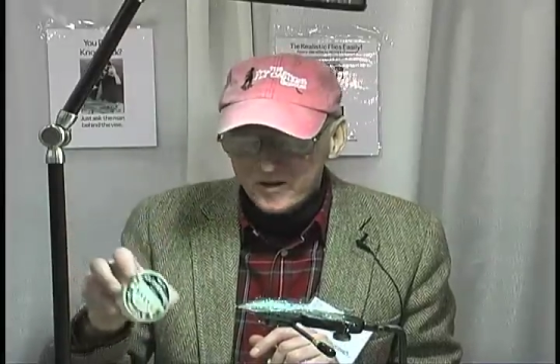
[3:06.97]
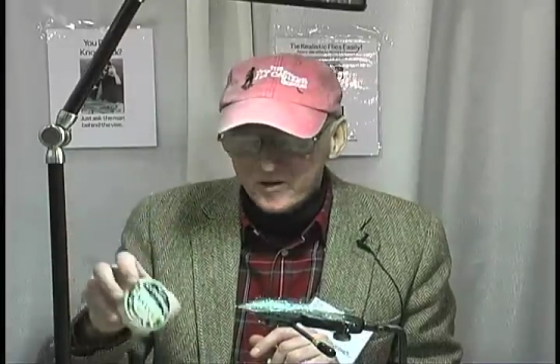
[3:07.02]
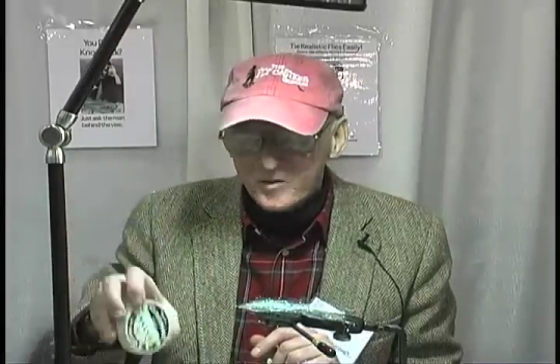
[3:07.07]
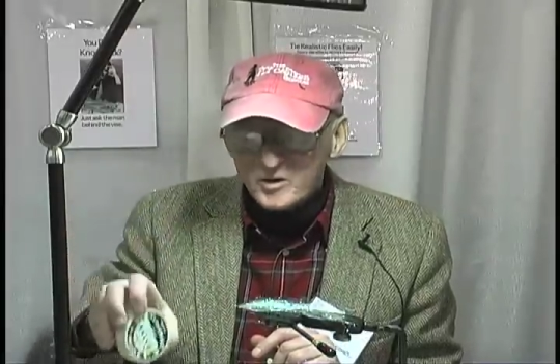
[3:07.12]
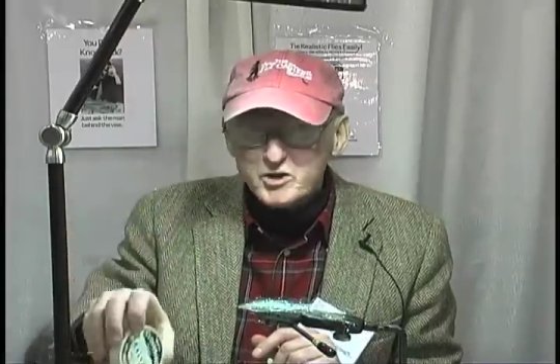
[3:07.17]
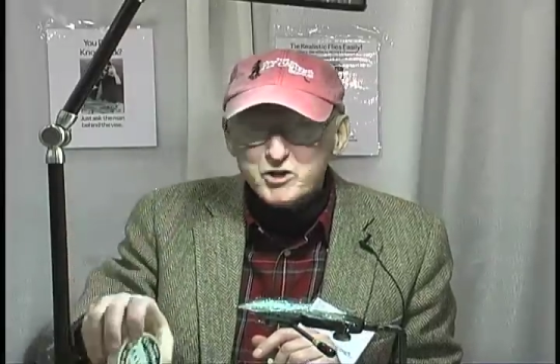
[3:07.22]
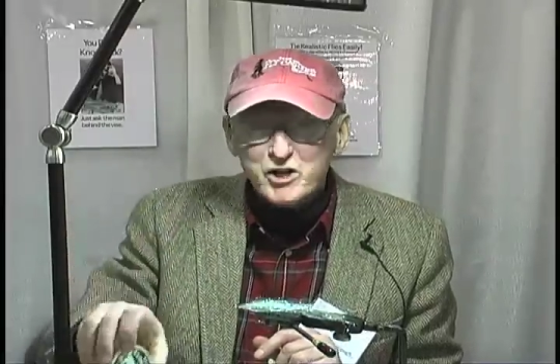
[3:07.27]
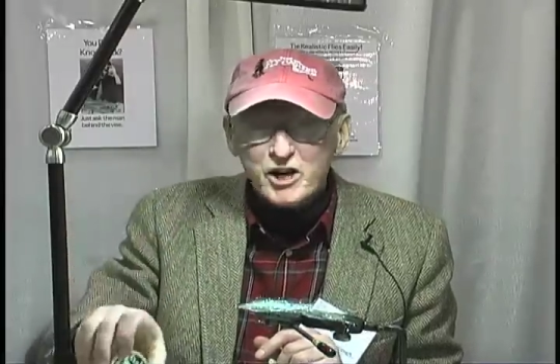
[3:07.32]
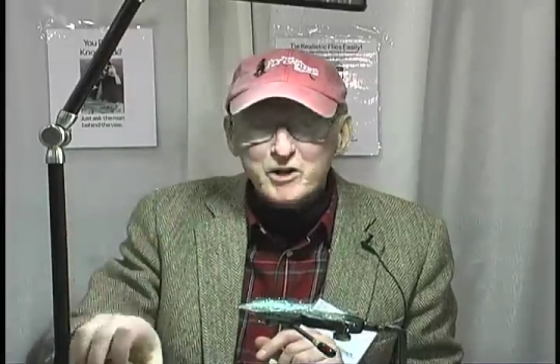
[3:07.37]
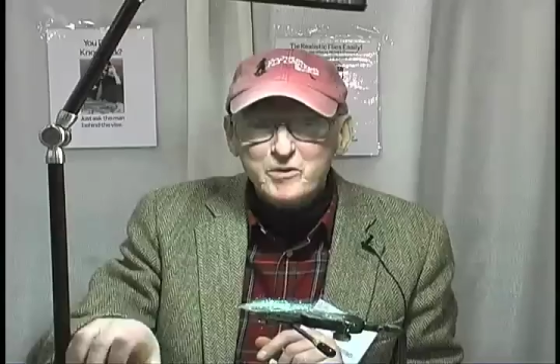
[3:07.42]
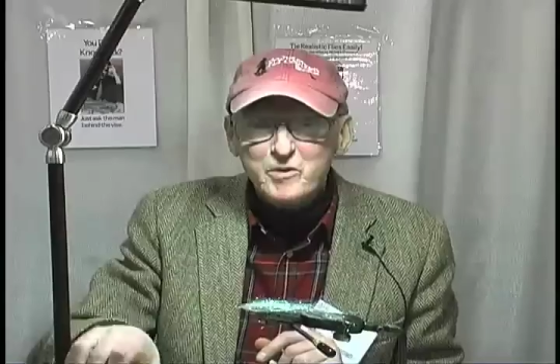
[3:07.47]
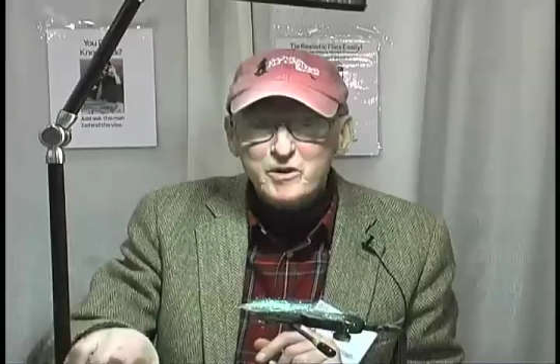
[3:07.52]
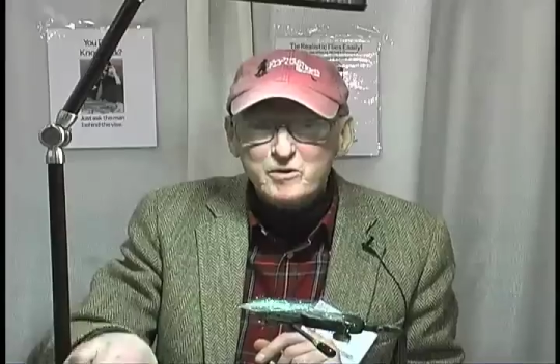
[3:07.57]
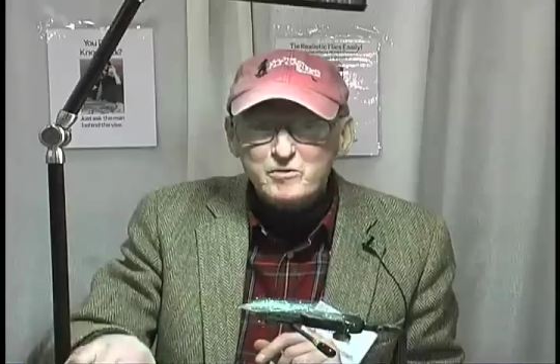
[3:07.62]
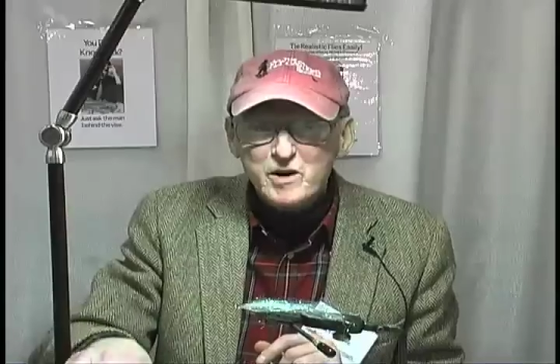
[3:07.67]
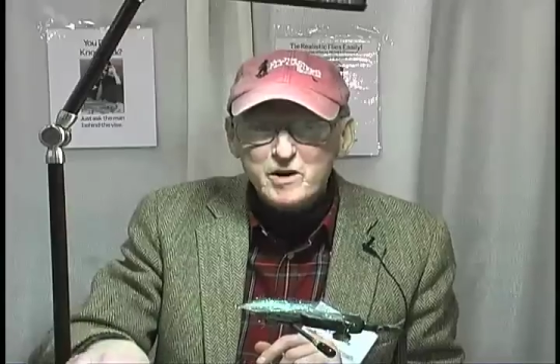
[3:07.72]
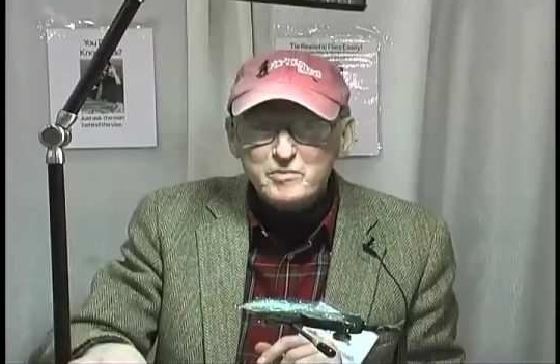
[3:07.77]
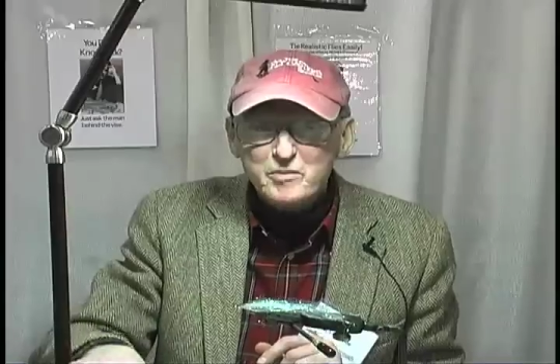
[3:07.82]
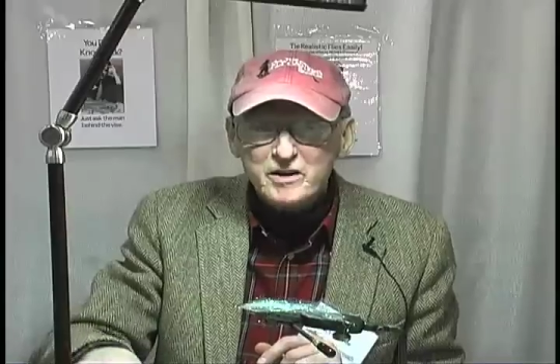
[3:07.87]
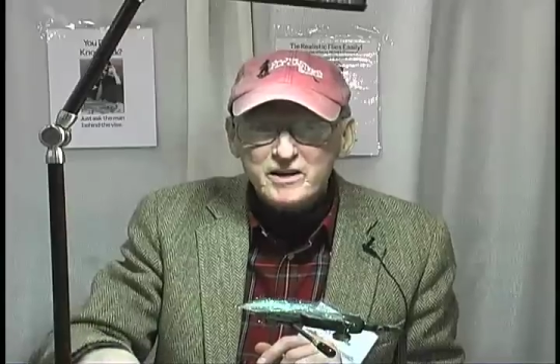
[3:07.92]
with genuine
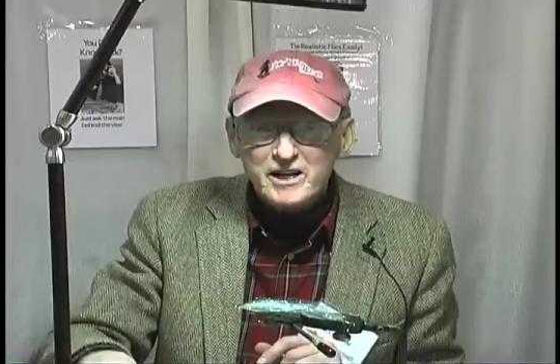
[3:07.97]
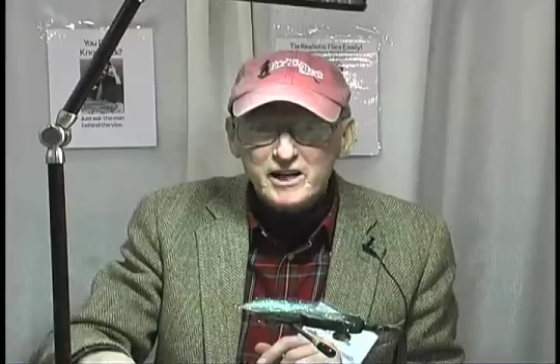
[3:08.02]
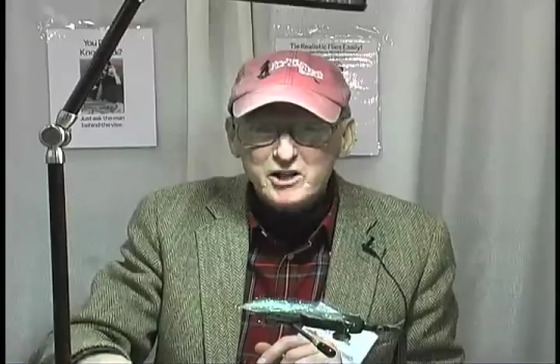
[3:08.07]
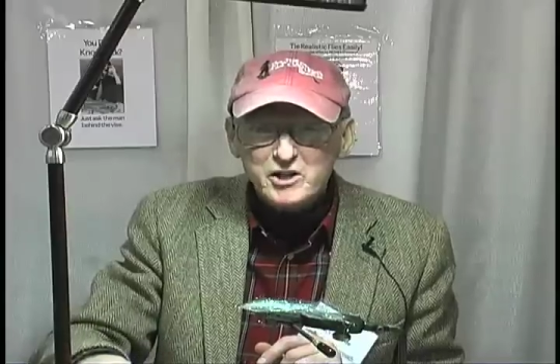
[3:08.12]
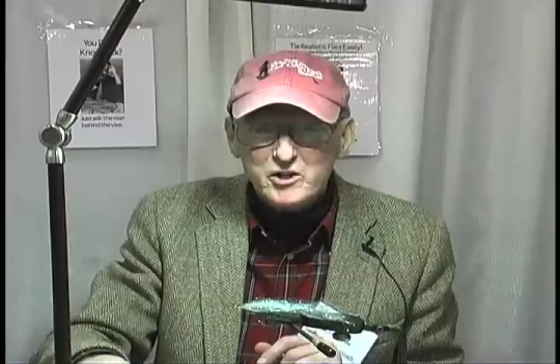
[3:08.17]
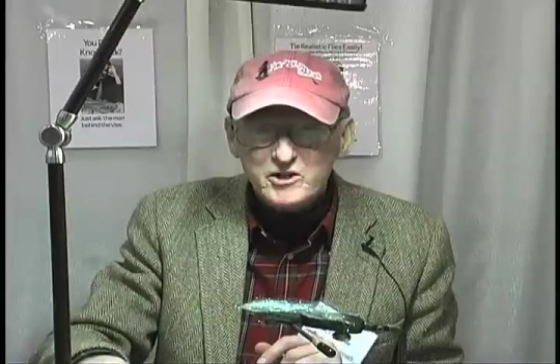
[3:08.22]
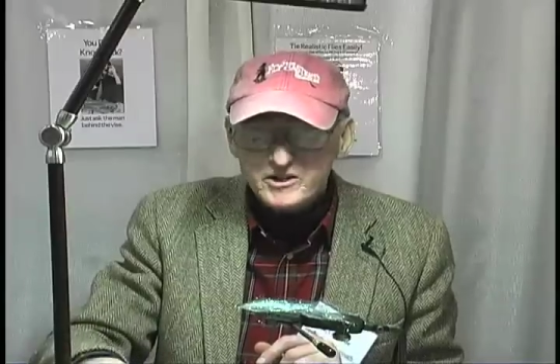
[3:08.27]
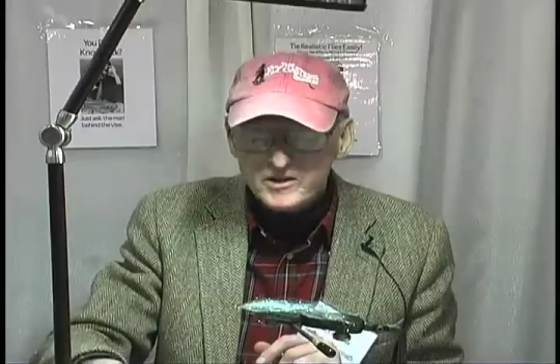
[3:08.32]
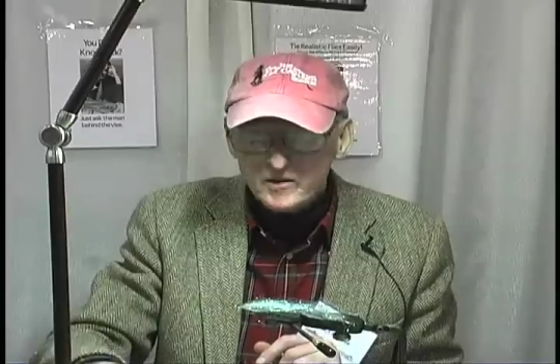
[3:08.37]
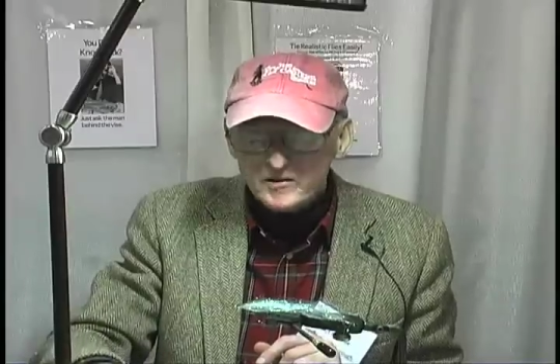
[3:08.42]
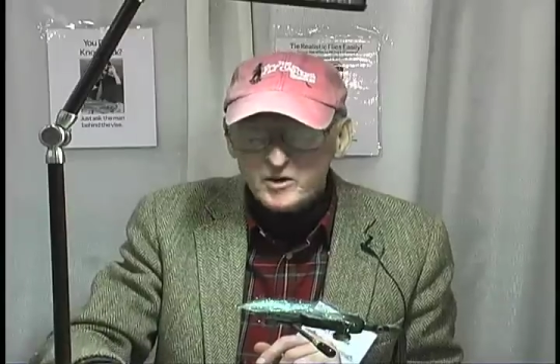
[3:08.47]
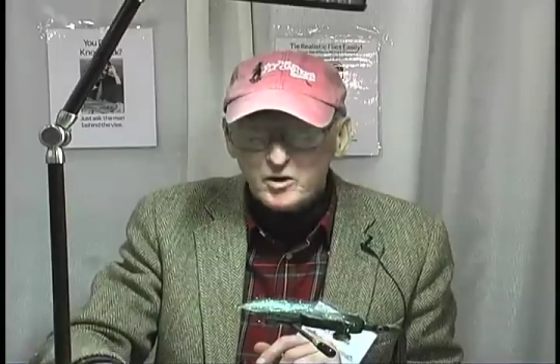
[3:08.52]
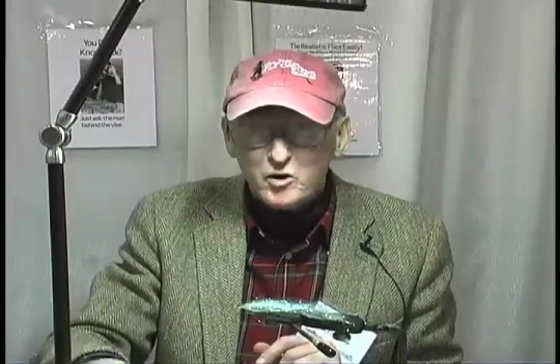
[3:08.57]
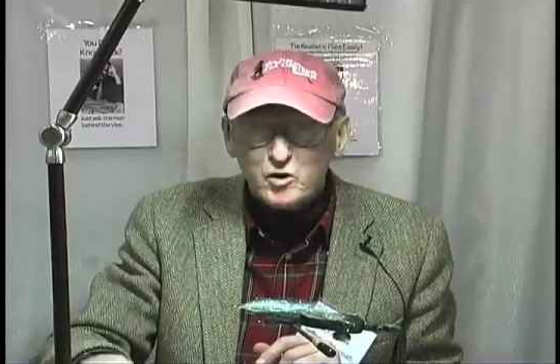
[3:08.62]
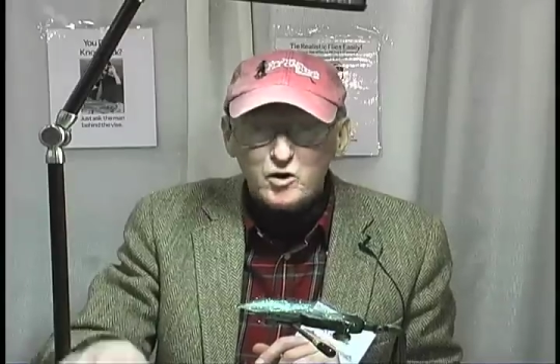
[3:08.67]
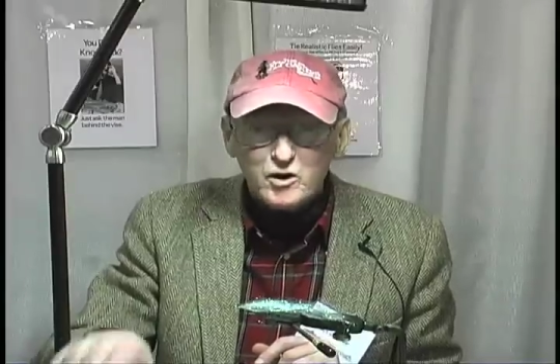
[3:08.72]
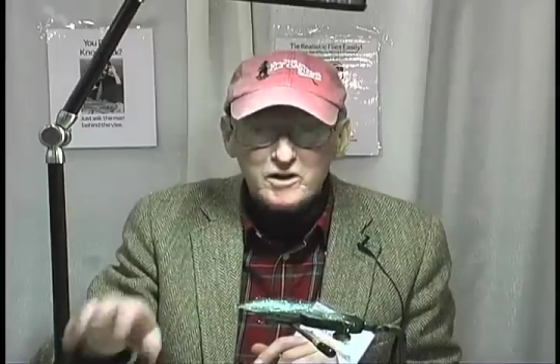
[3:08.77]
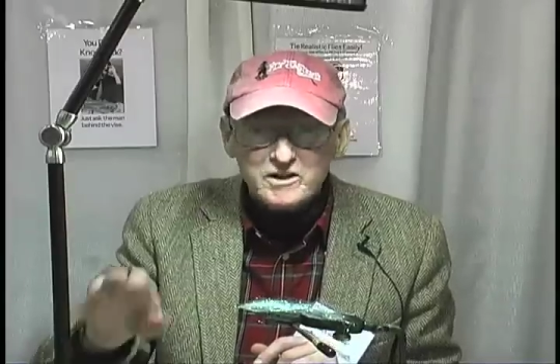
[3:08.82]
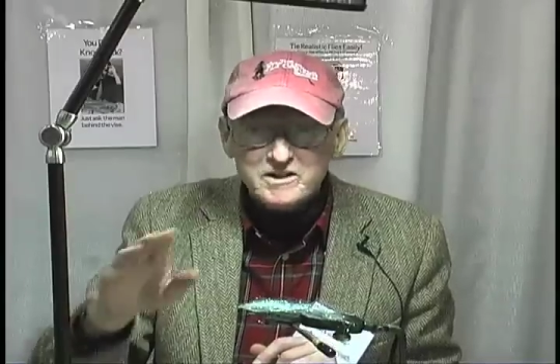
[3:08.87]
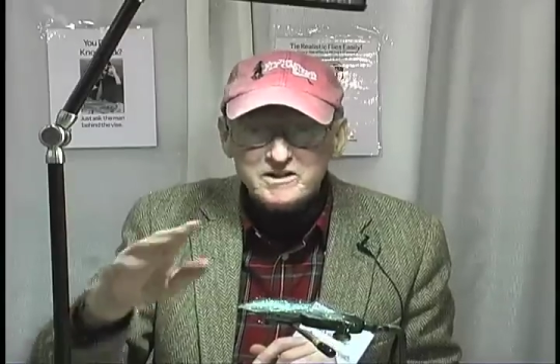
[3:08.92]
reproductions of the
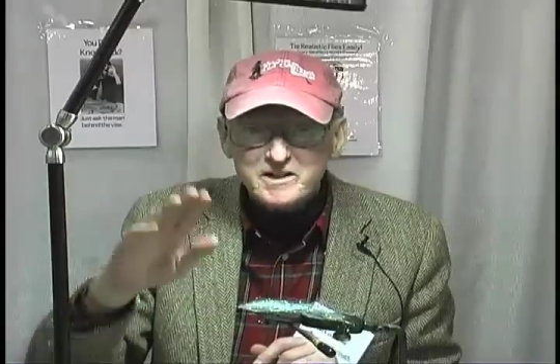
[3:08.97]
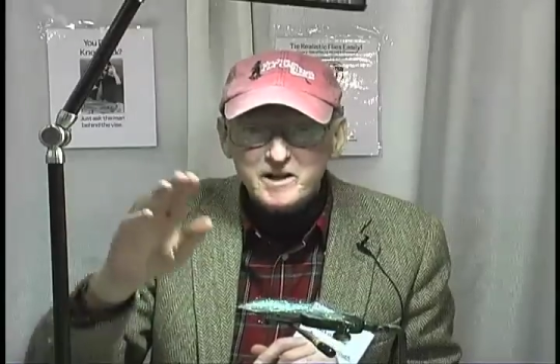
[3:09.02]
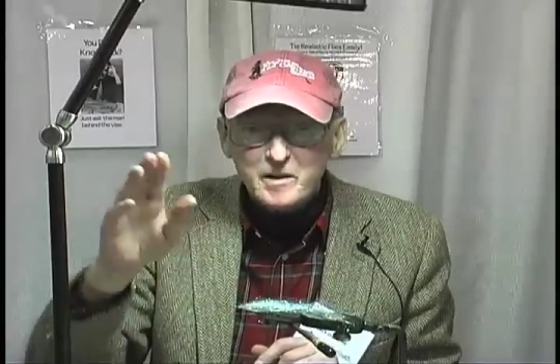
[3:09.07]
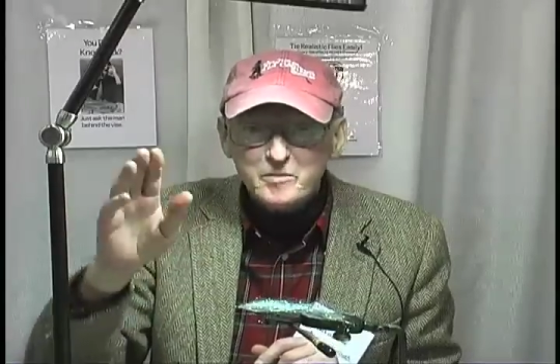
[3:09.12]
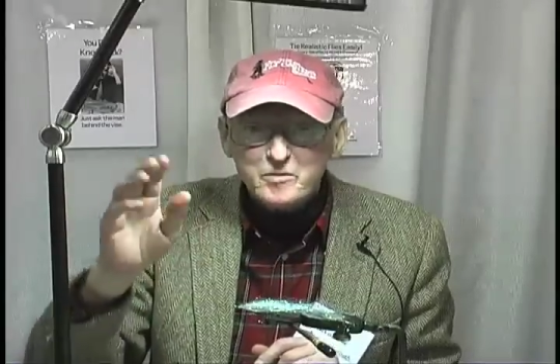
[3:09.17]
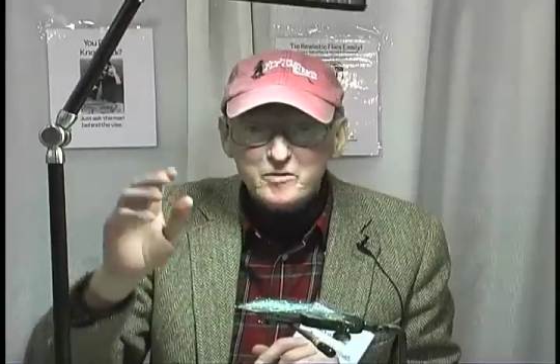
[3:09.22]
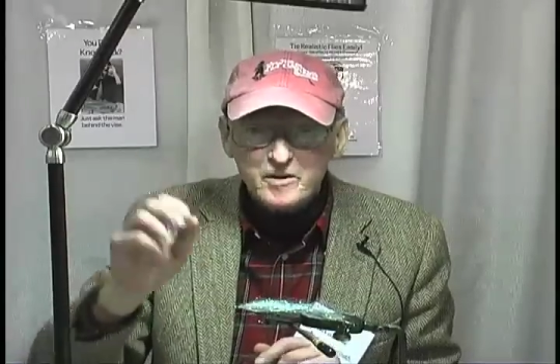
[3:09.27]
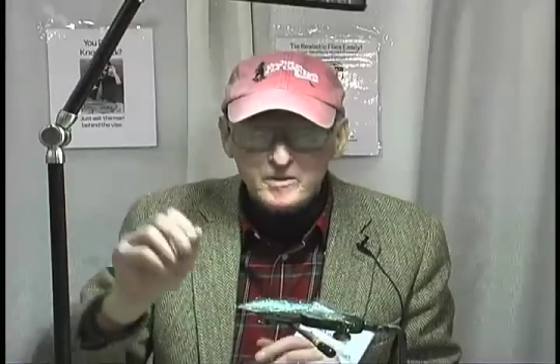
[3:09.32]
Lord's Supper